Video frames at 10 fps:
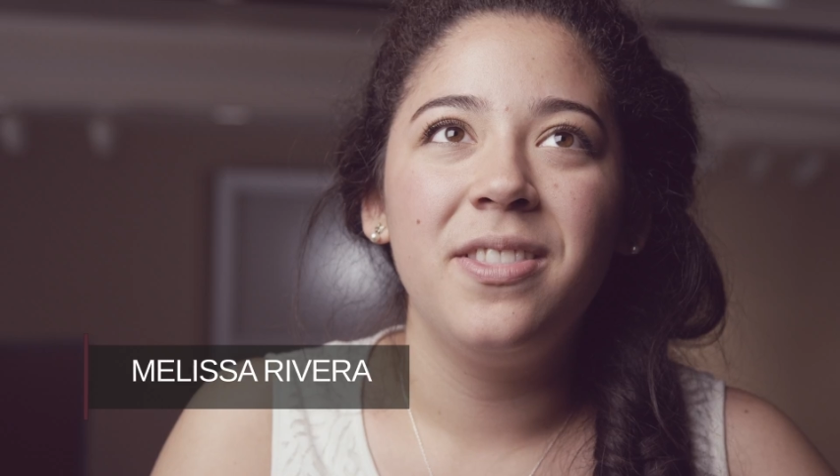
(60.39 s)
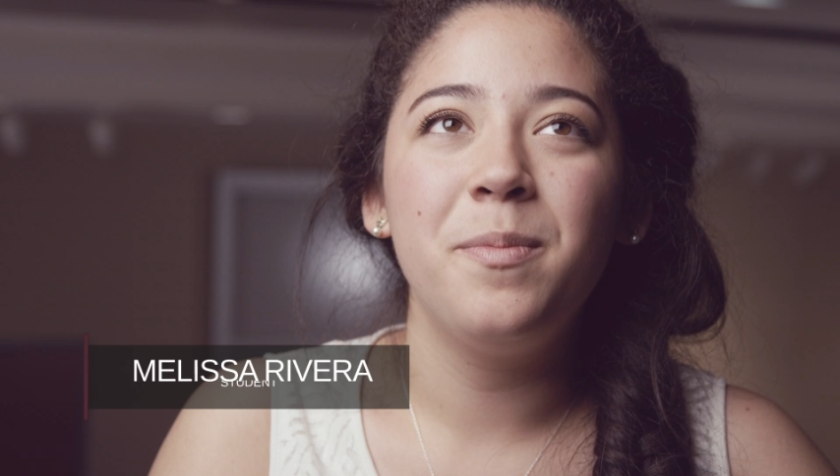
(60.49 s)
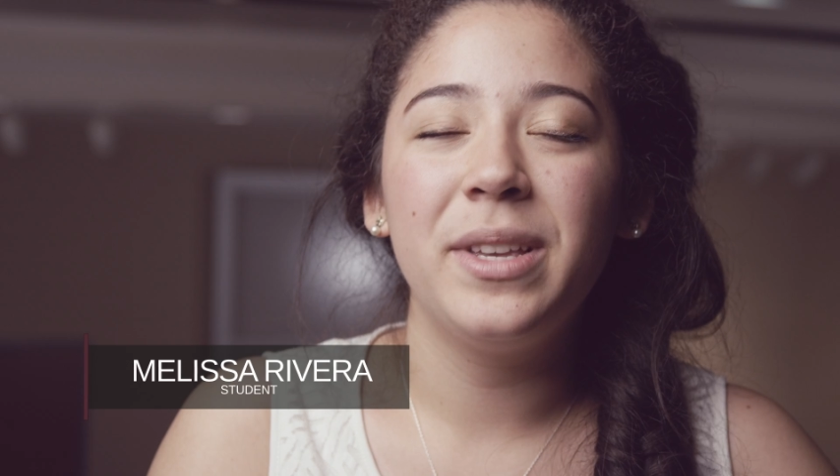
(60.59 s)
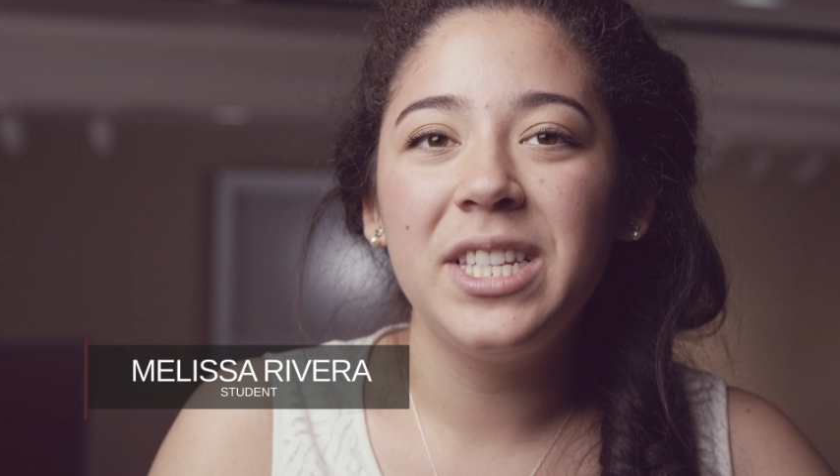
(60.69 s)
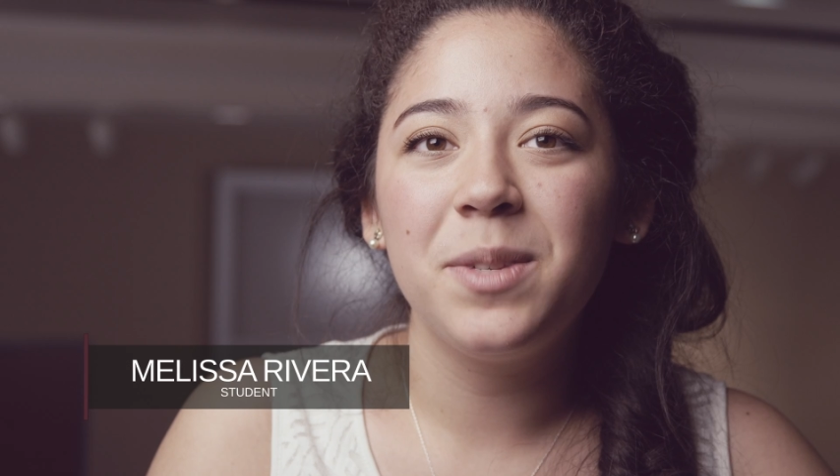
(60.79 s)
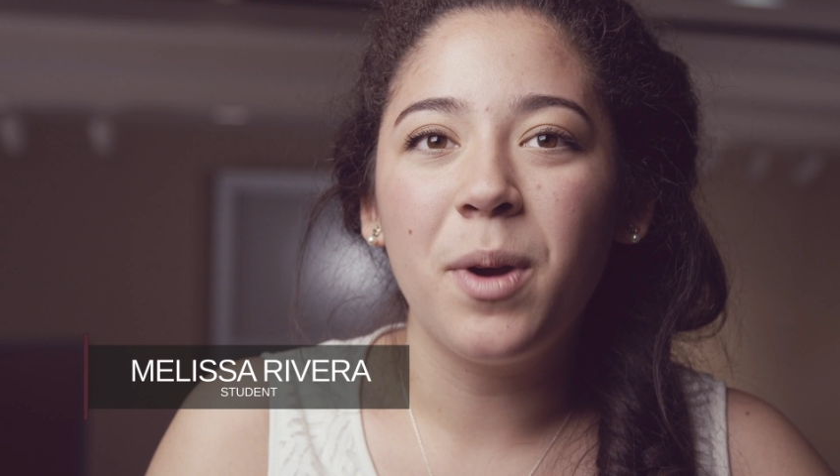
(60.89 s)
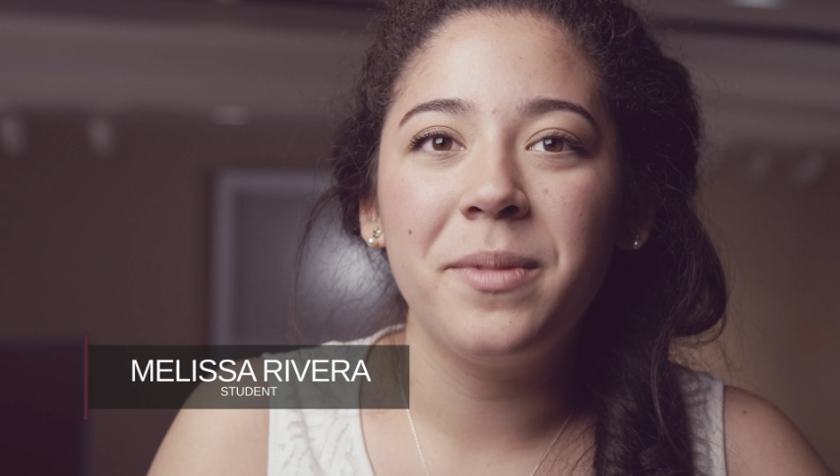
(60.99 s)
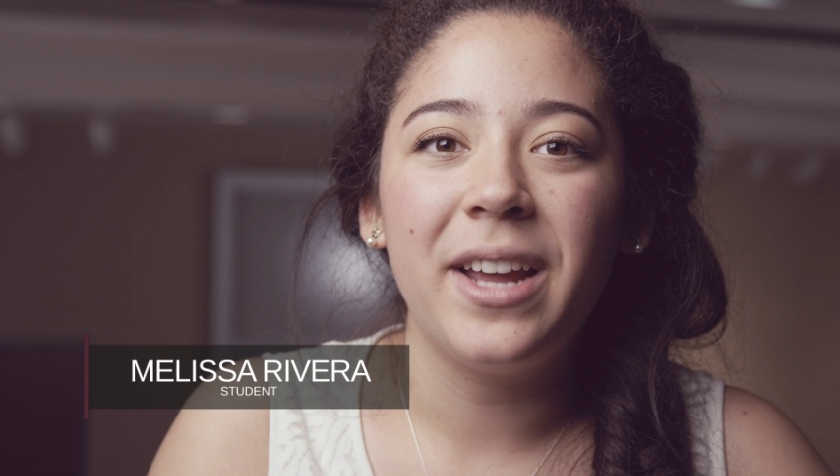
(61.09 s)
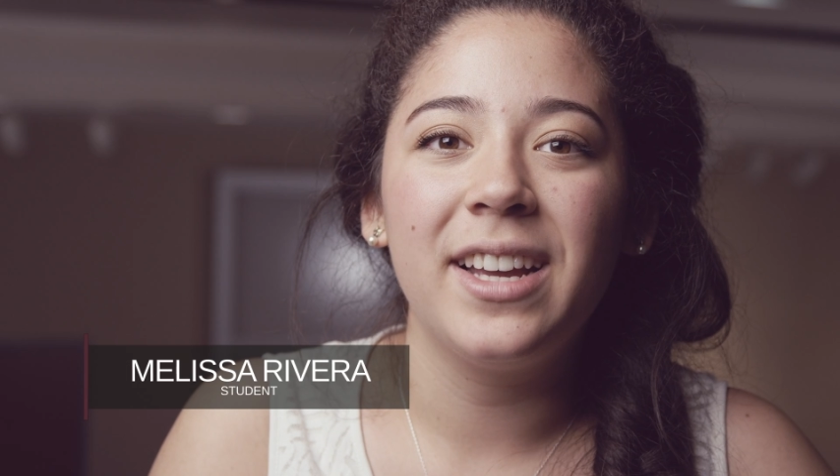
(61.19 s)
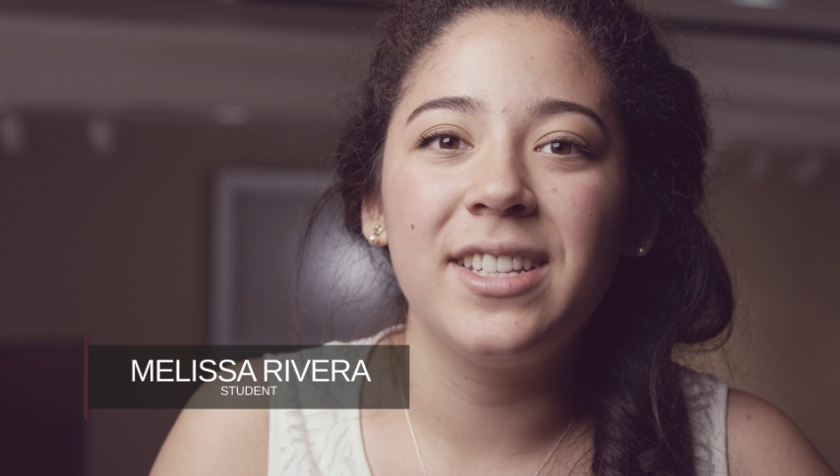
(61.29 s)
The business
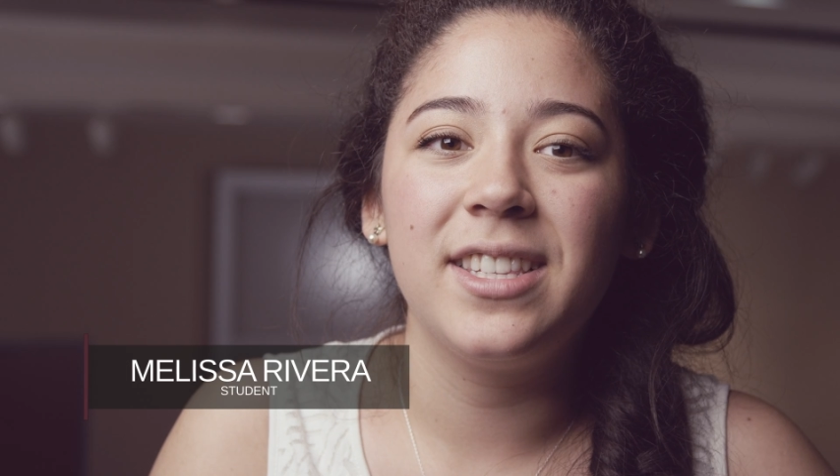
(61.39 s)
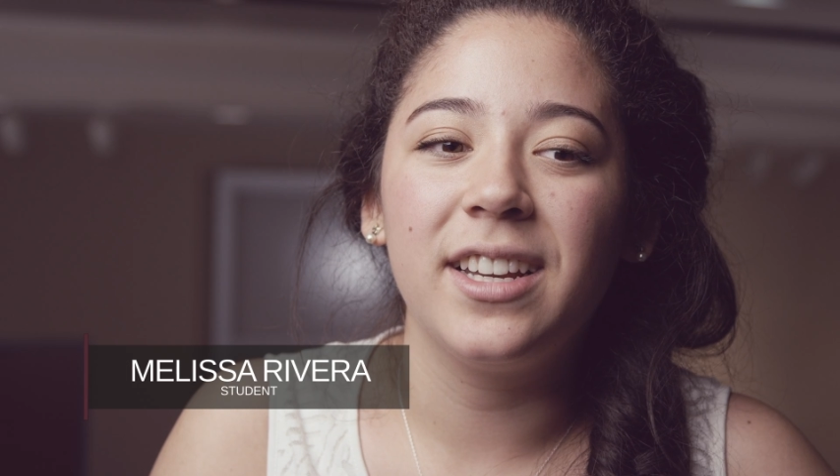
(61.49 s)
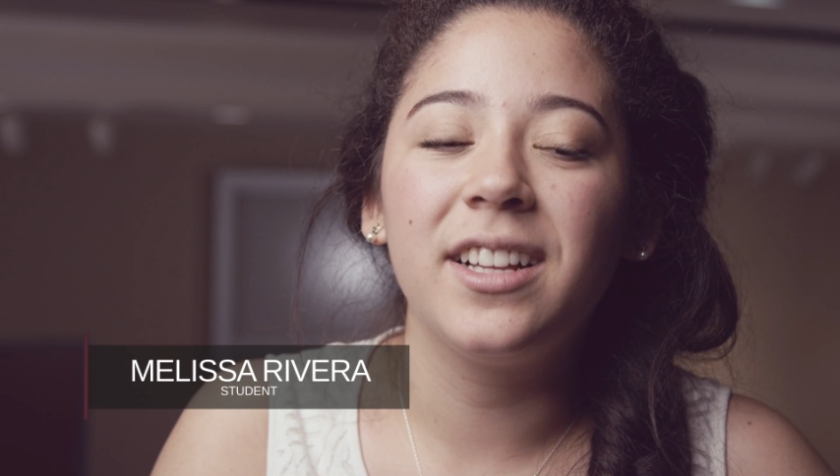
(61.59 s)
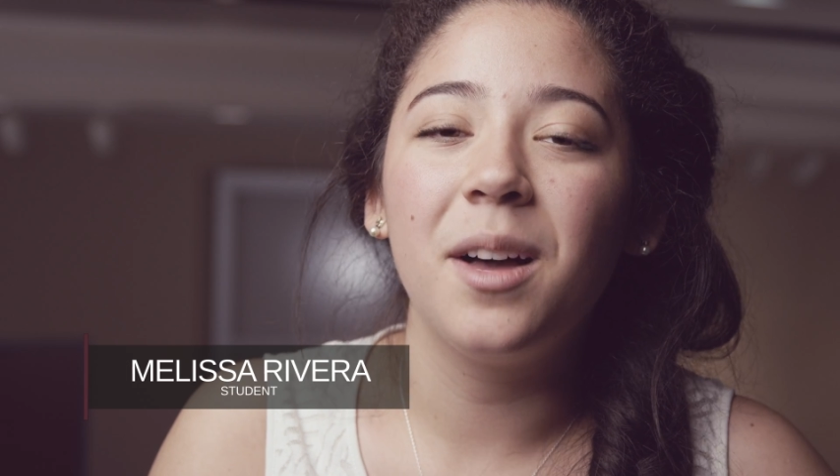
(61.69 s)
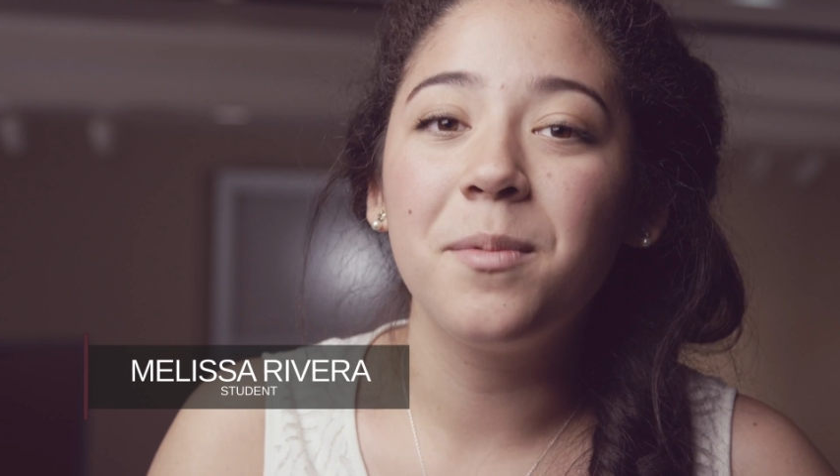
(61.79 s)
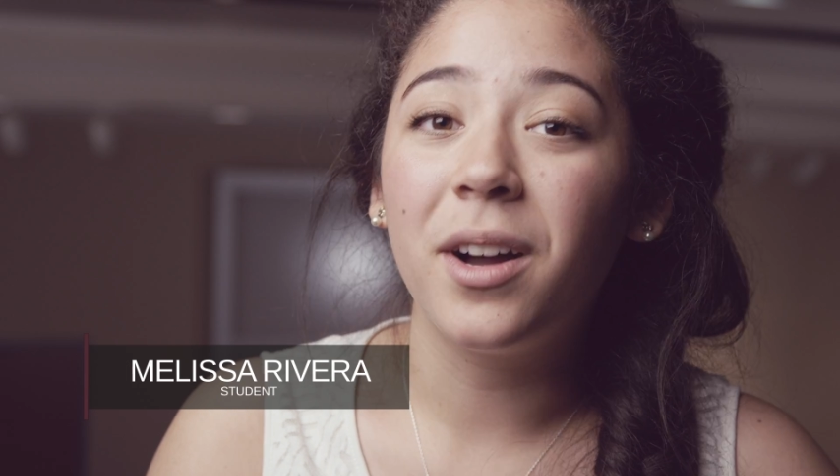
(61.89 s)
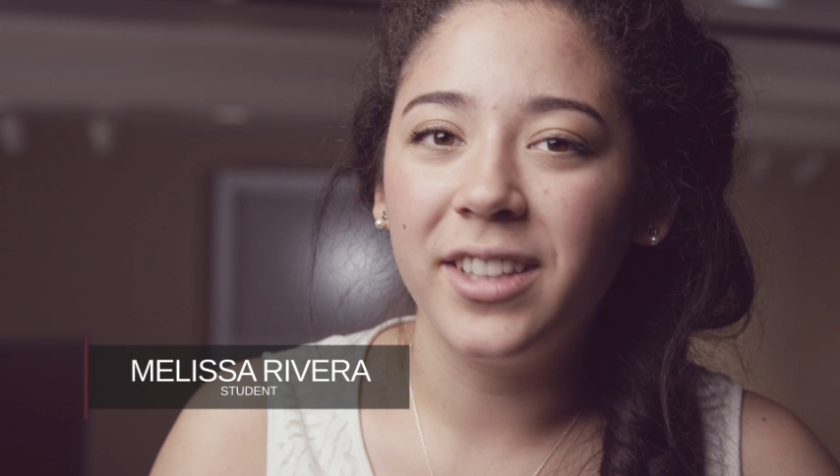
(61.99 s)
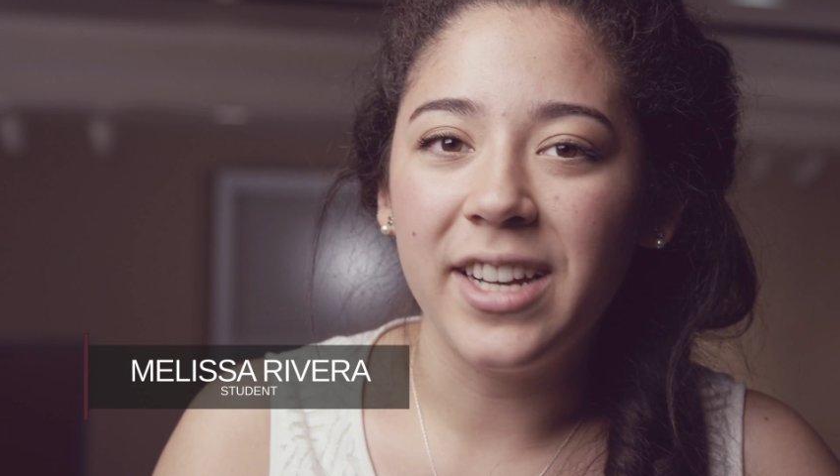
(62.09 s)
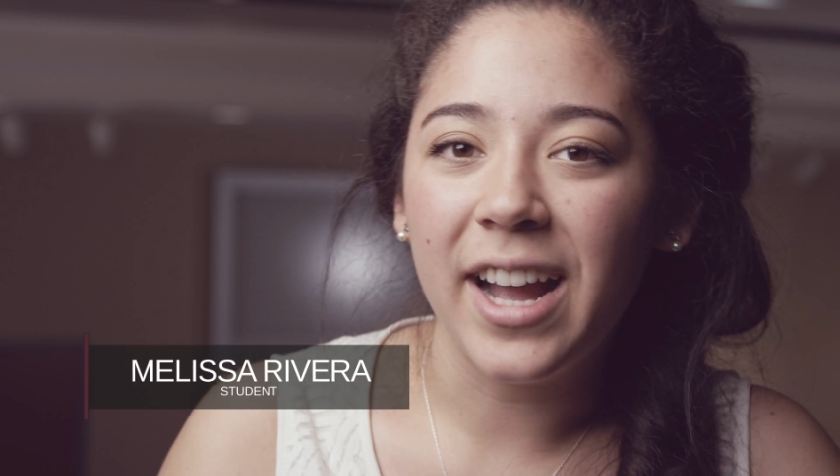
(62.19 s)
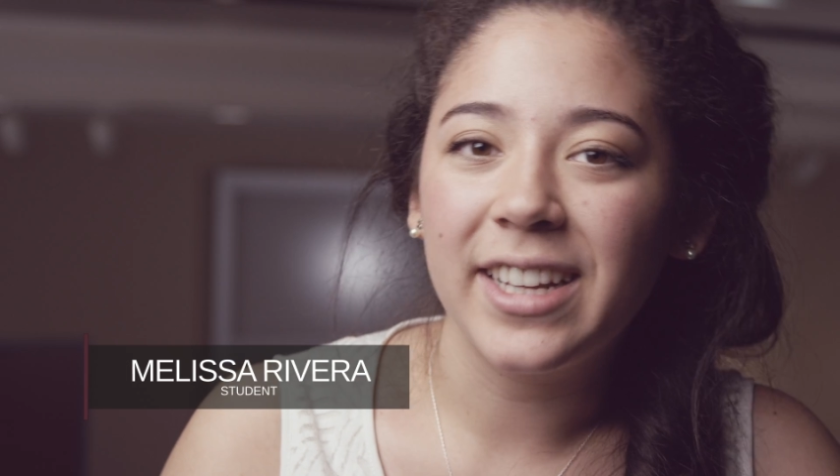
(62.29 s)
department has a club called
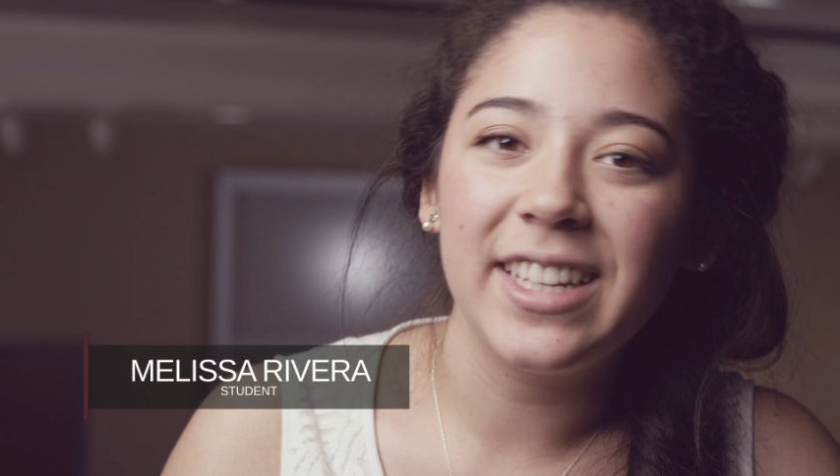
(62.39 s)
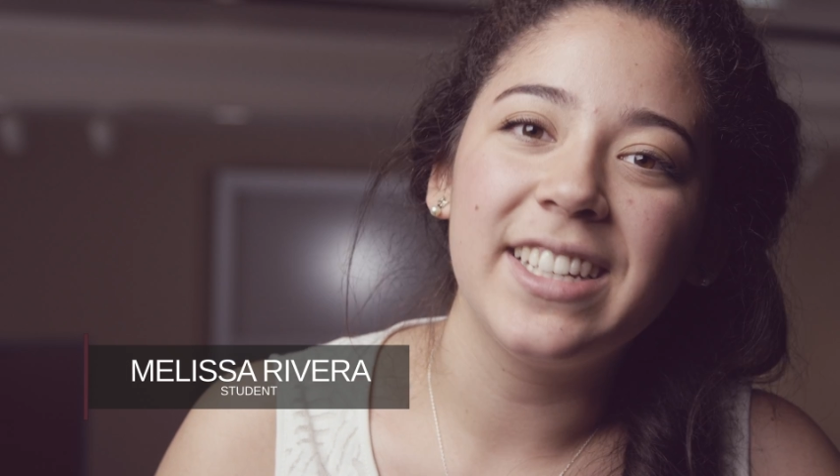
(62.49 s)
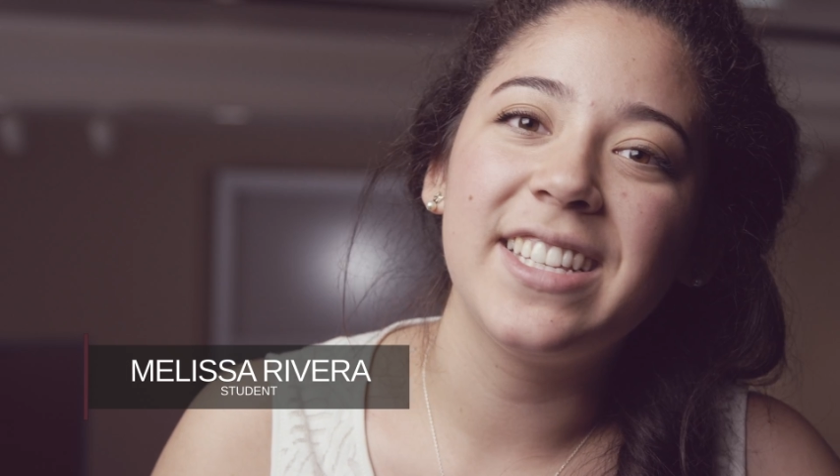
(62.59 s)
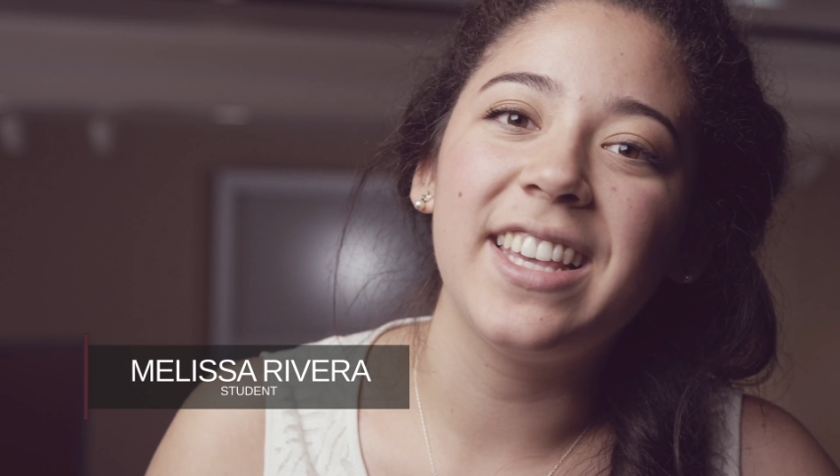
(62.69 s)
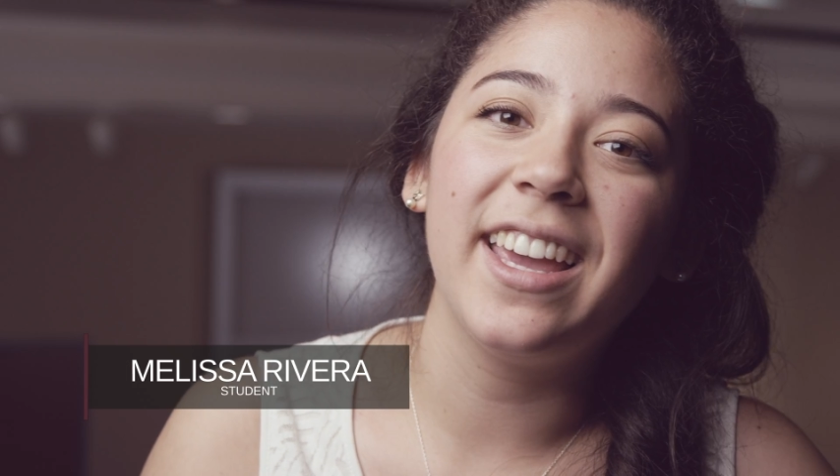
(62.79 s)
Enactus,